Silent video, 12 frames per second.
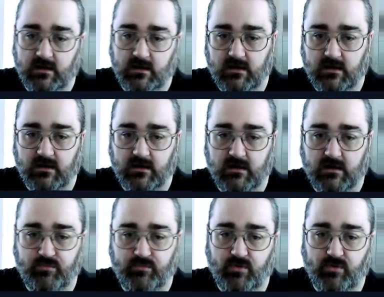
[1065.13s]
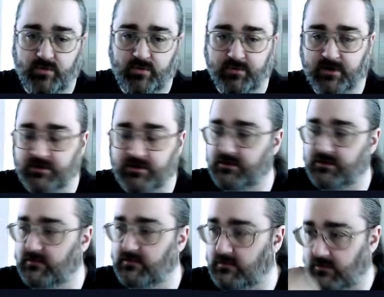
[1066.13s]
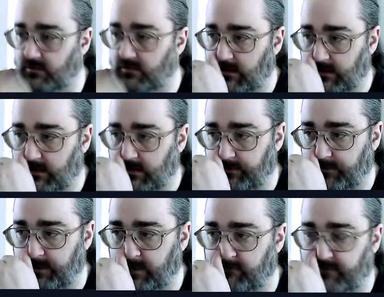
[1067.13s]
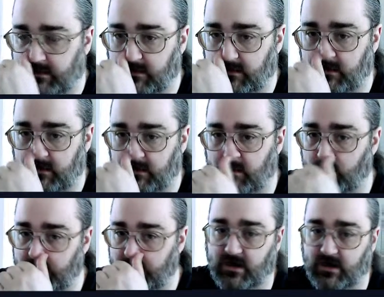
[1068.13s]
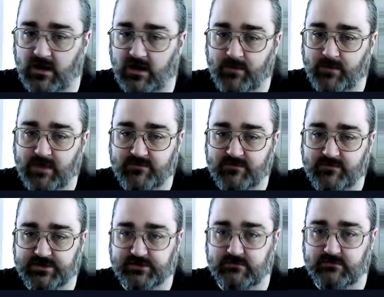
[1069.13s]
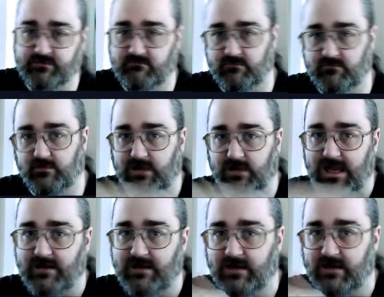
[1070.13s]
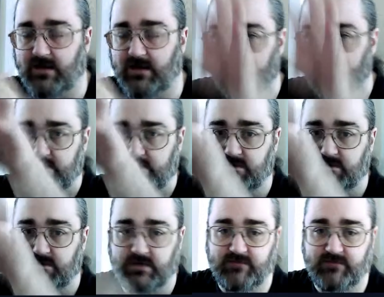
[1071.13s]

Probably what I'm going to do, depending how far away those are, I may even just land there and do an EVA.